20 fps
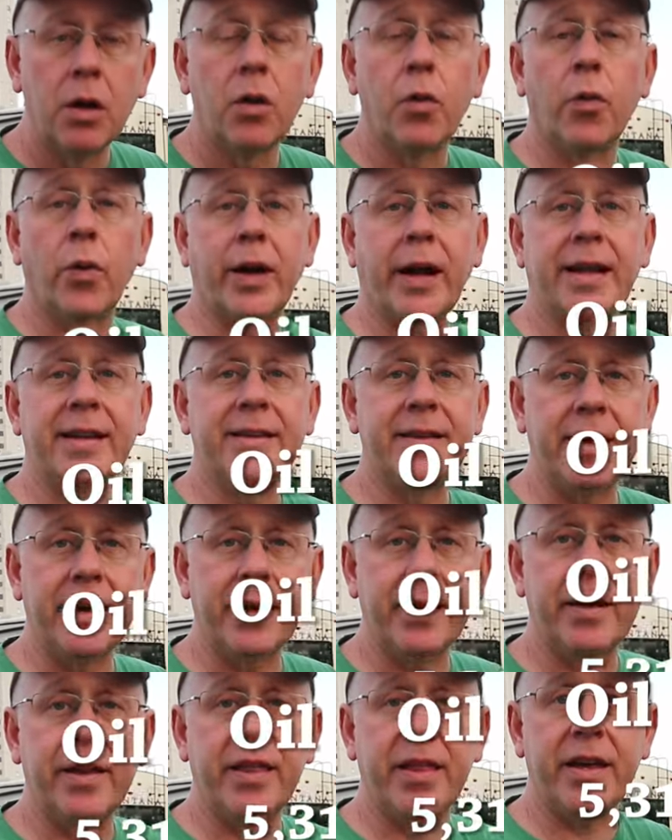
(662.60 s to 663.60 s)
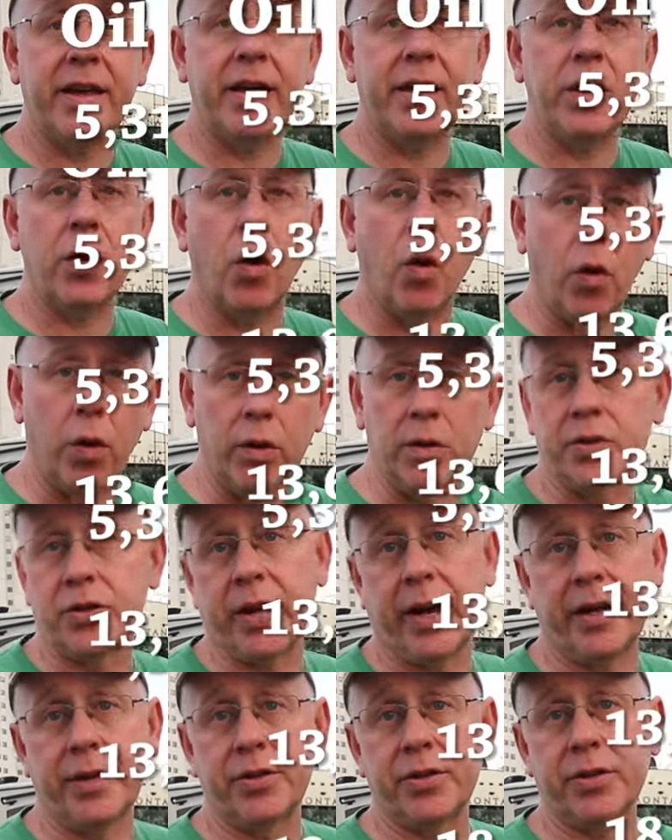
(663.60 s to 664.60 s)
when I did the oil
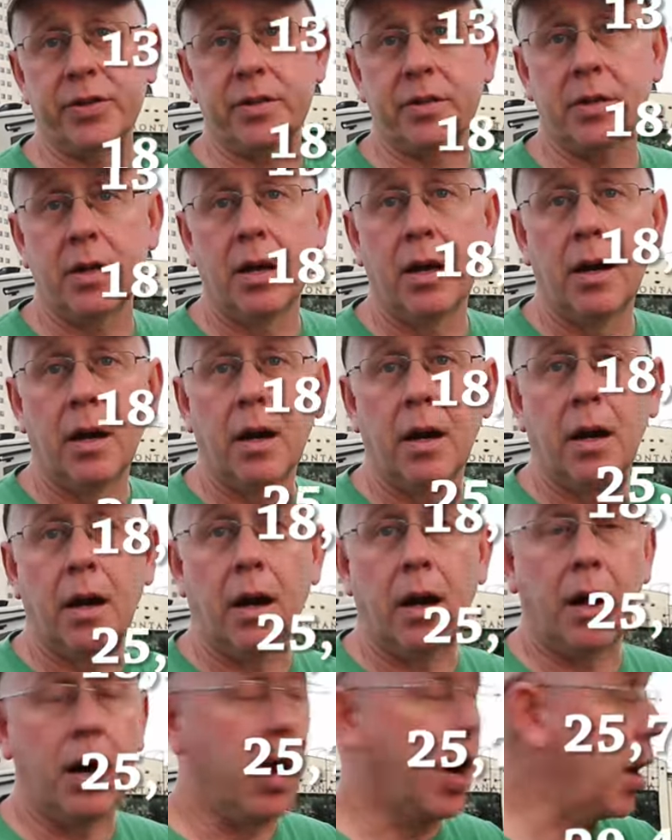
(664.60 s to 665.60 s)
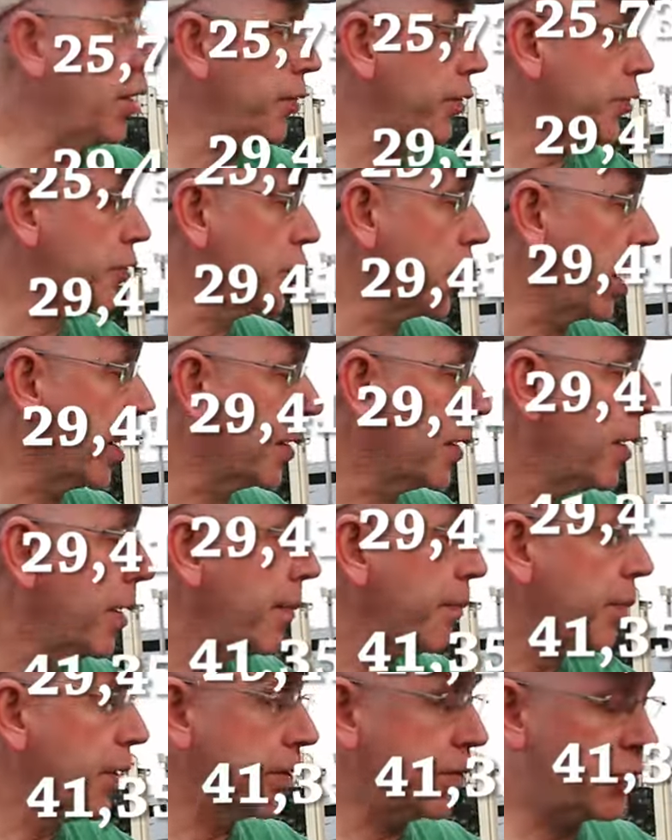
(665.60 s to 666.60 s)
changes uh, on the truck.
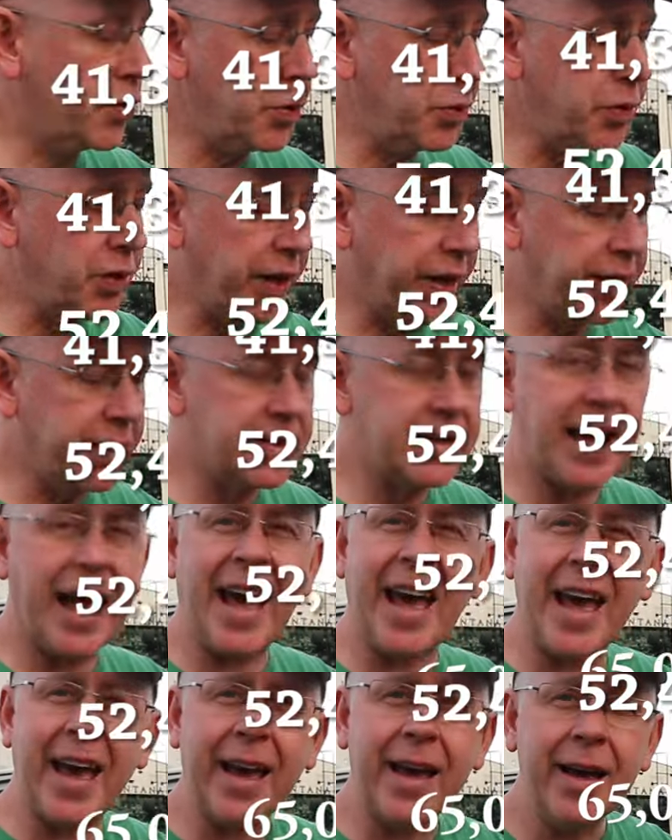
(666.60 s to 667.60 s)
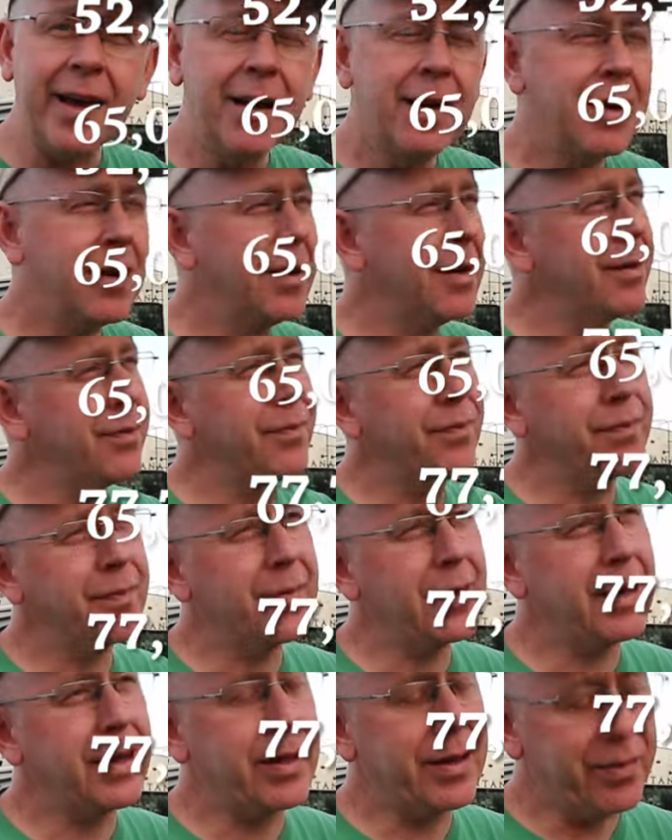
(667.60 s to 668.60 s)
But two things. A,
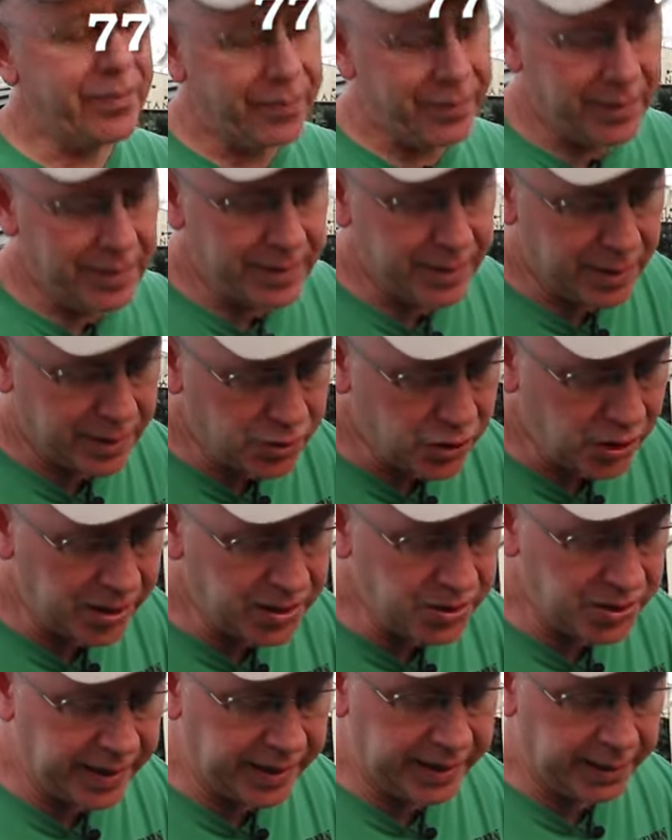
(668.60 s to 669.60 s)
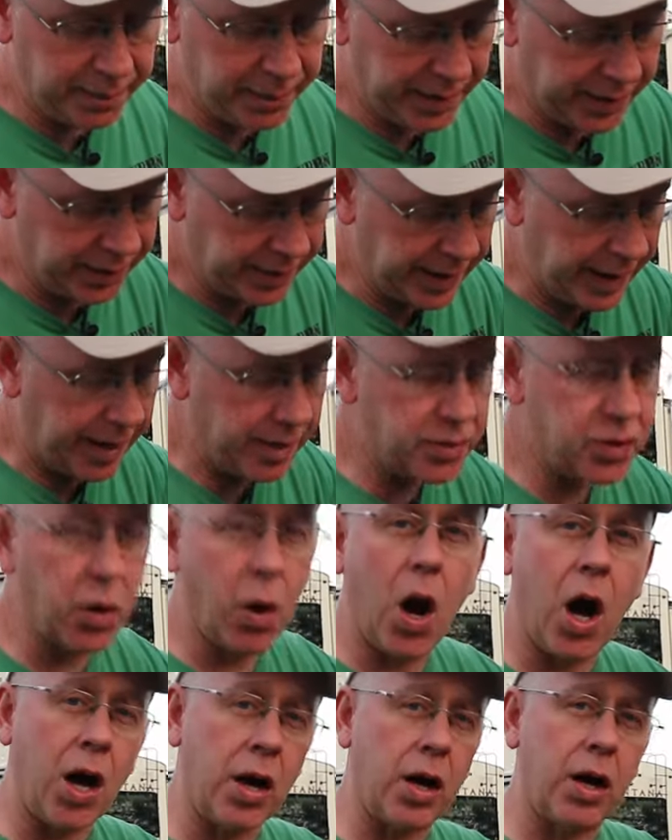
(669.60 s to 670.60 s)
you, trucks are getting bigger now,
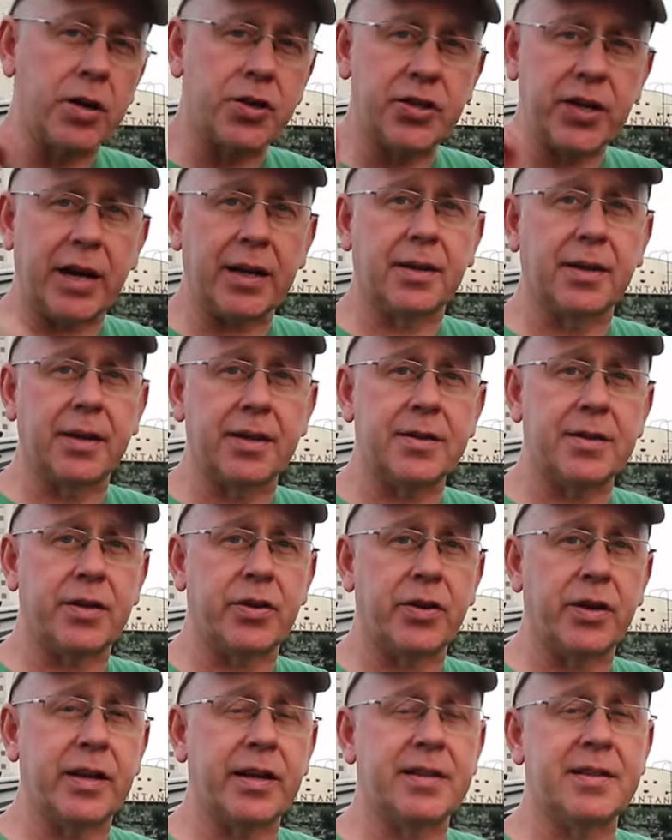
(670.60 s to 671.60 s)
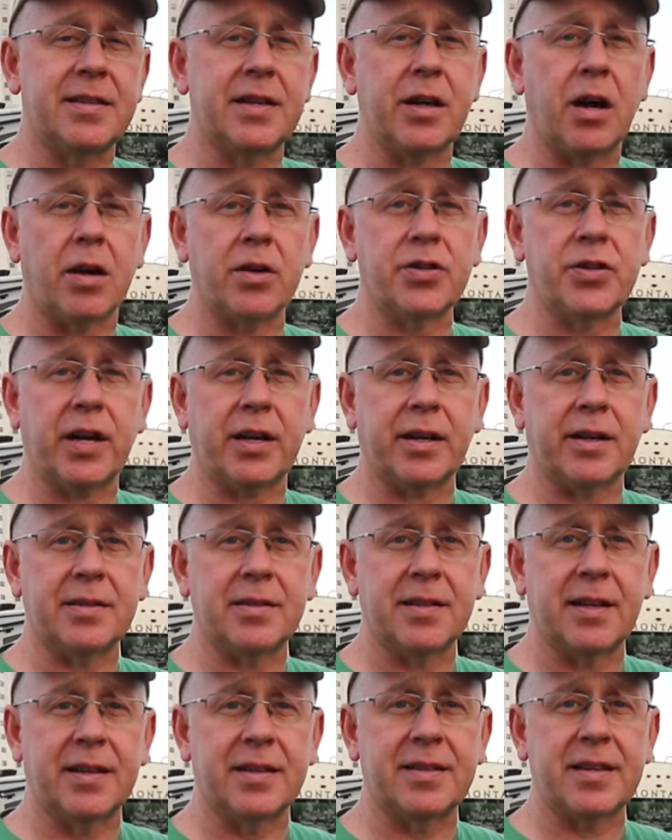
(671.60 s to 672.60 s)
so on our checklist, and you can see our
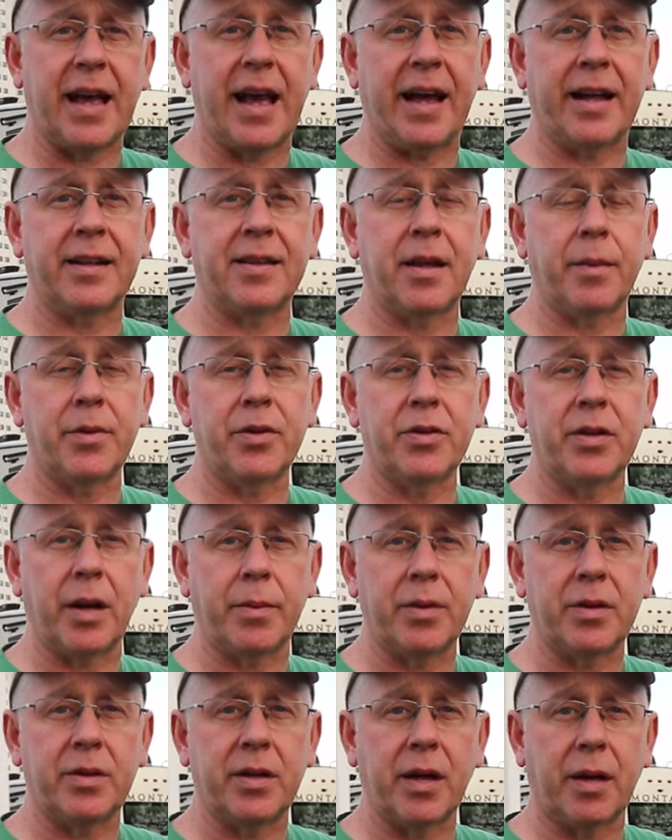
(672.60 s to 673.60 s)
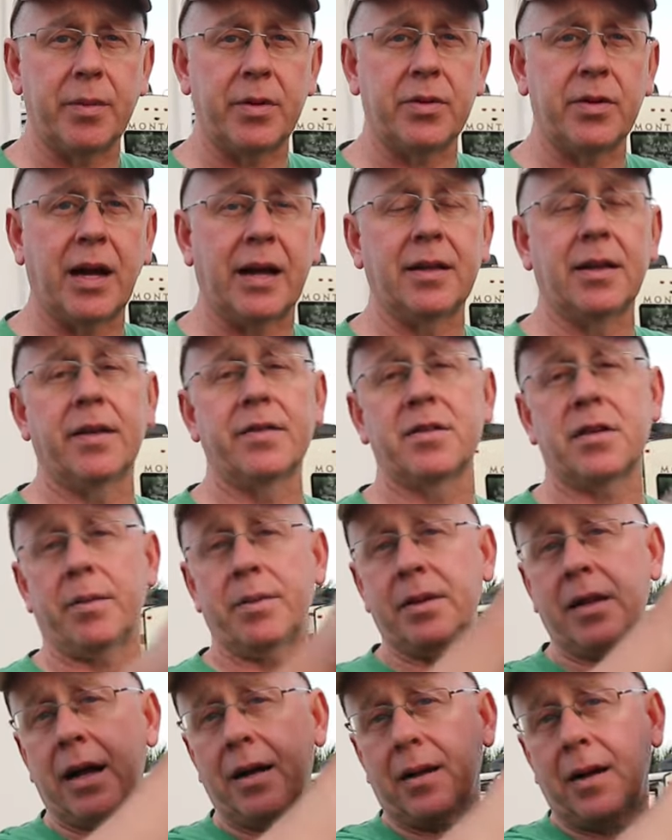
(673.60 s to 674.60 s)
checklist at www.luv
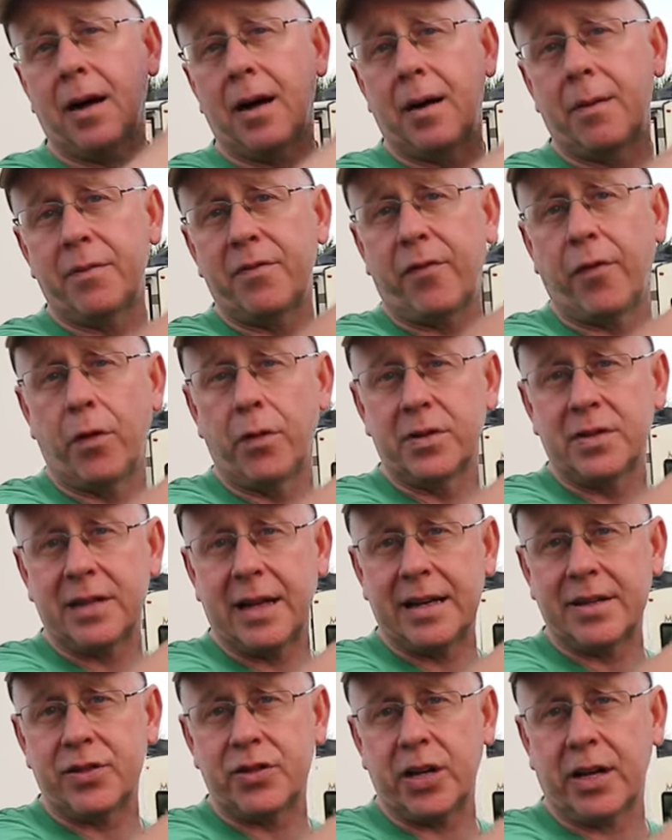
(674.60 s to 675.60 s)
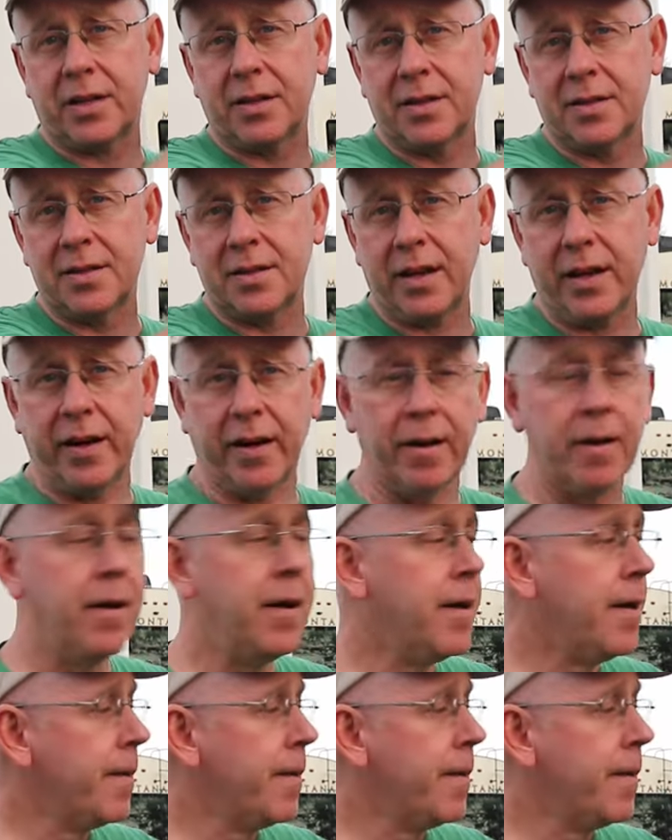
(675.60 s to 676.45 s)
subbin dot com forward slash checklist here.